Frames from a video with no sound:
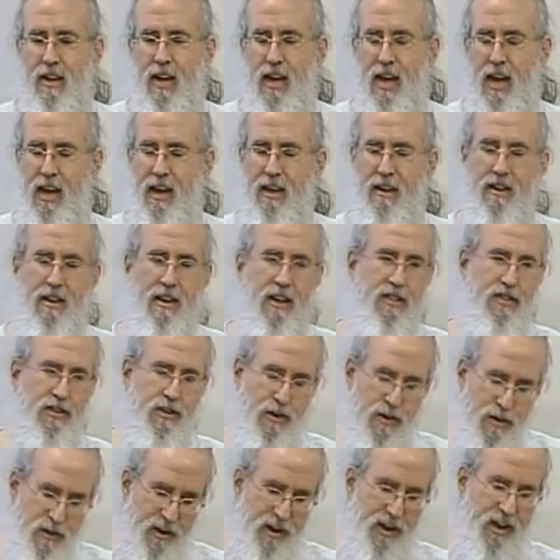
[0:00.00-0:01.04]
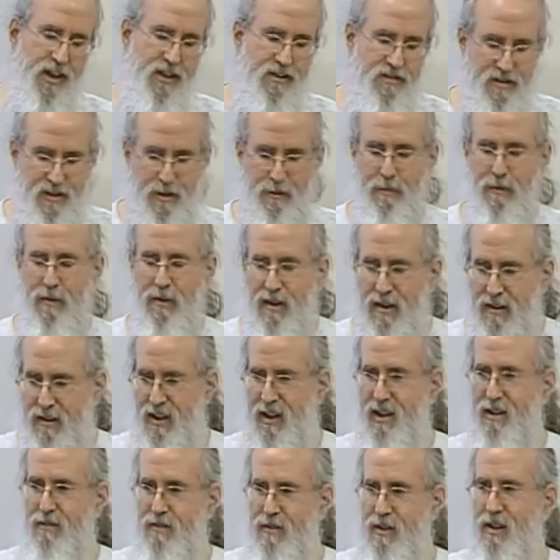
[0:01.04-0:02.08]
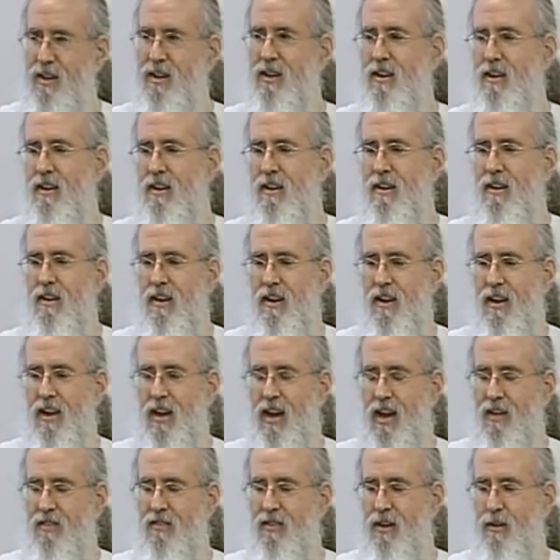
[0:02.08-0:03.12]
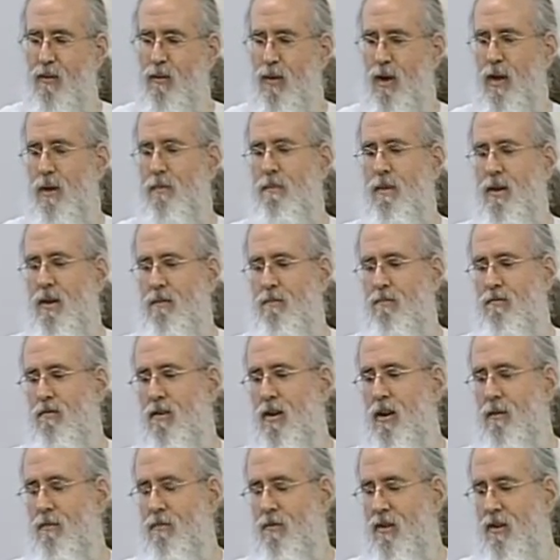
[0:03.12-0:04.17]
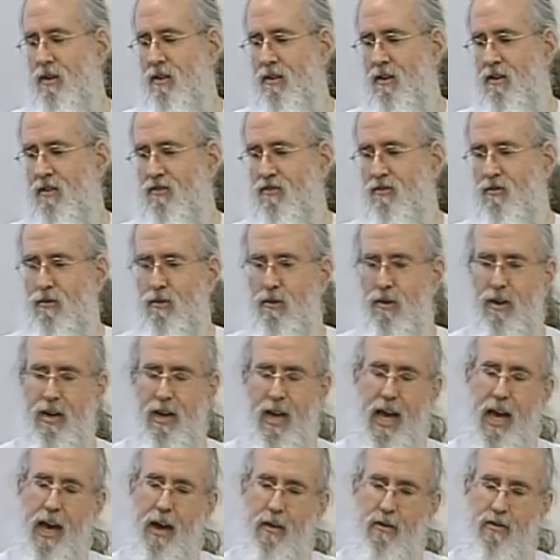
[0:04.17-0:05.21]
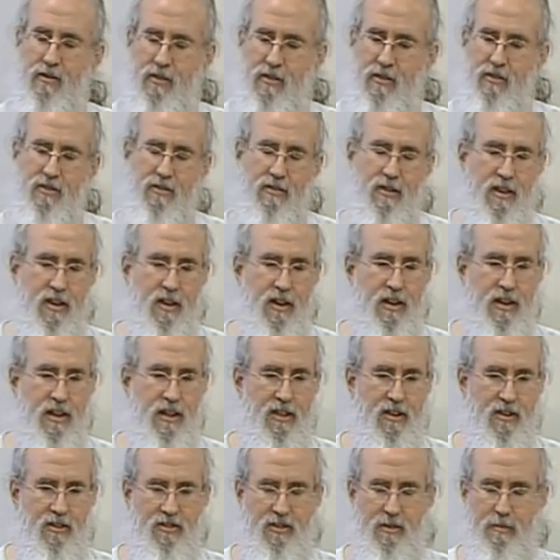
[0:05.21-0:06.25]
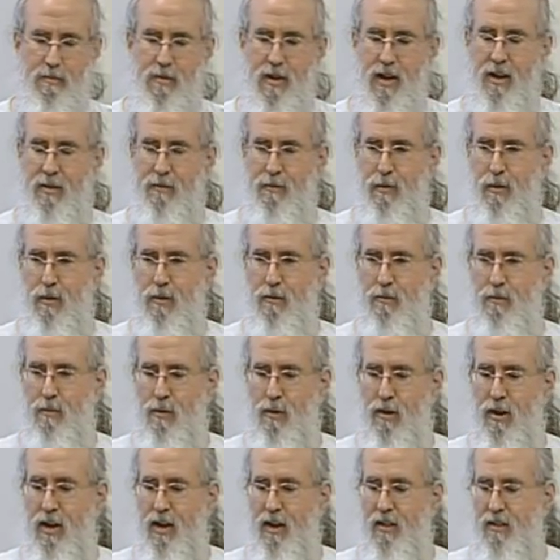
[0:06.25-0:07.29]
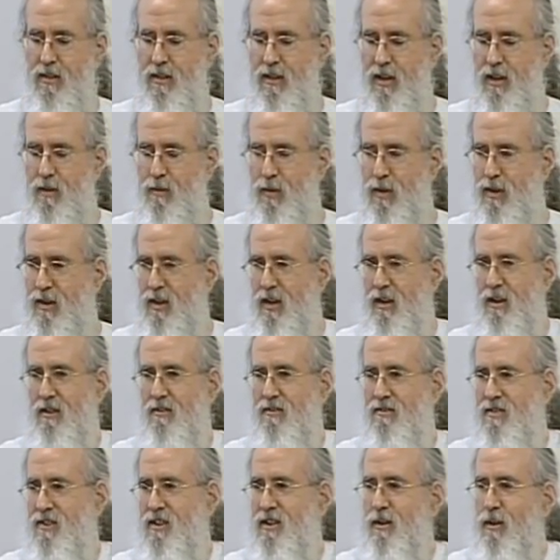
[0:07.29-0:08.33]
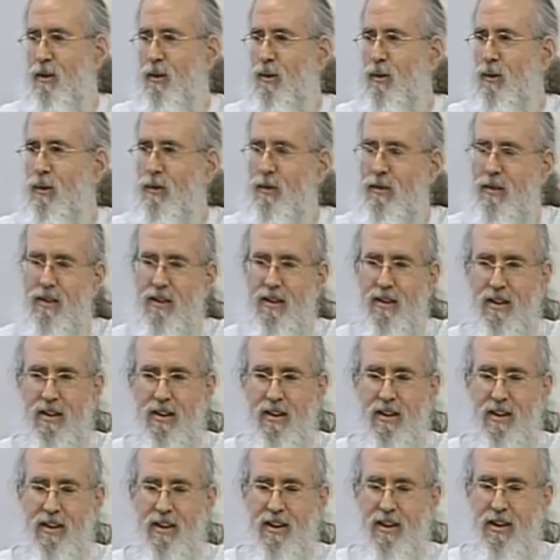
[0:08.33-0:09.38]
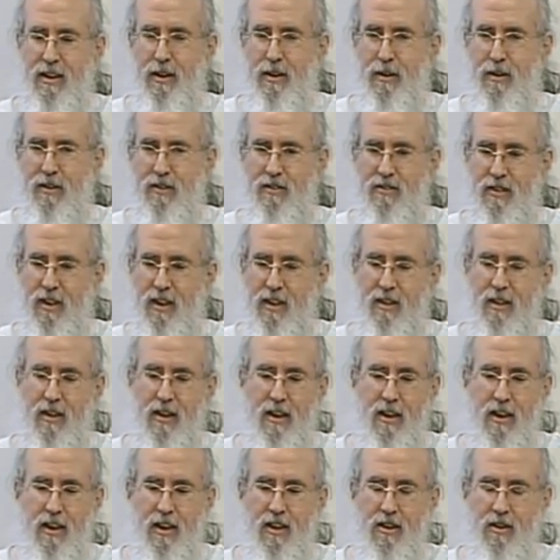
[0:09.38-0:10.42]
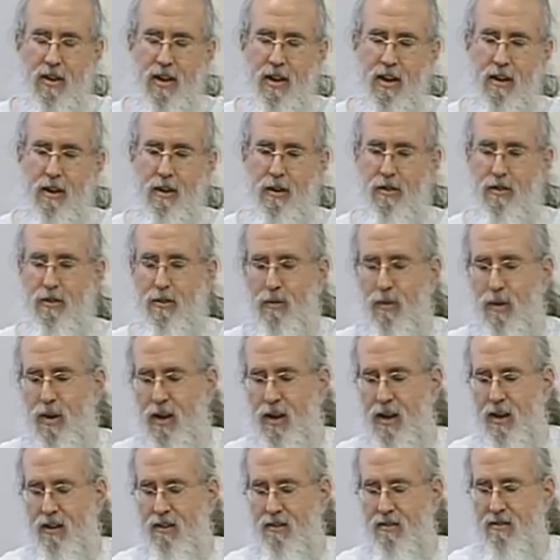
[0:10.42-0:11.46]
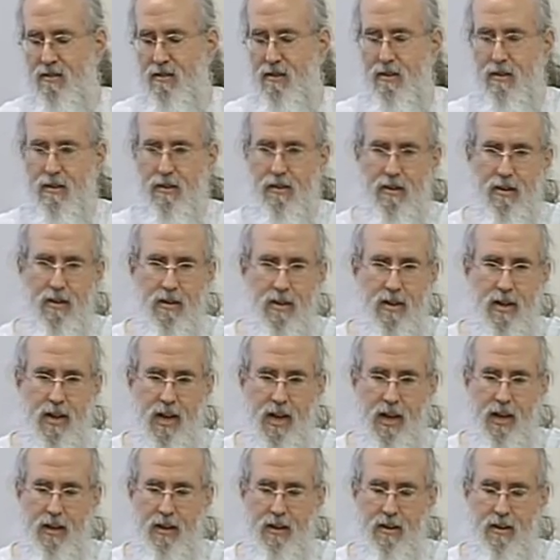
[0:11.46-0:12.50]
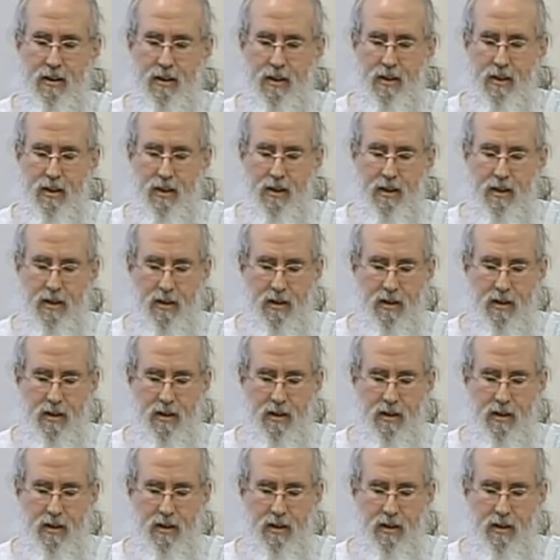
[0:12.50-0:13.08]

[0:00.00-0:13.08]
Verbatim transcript: And the hurricanes come around every year and they wipe out property, they destroy houses. There's some guy, poor, a guy that like went down a sinkhole. You know, it's like you get earthquakes and and uh,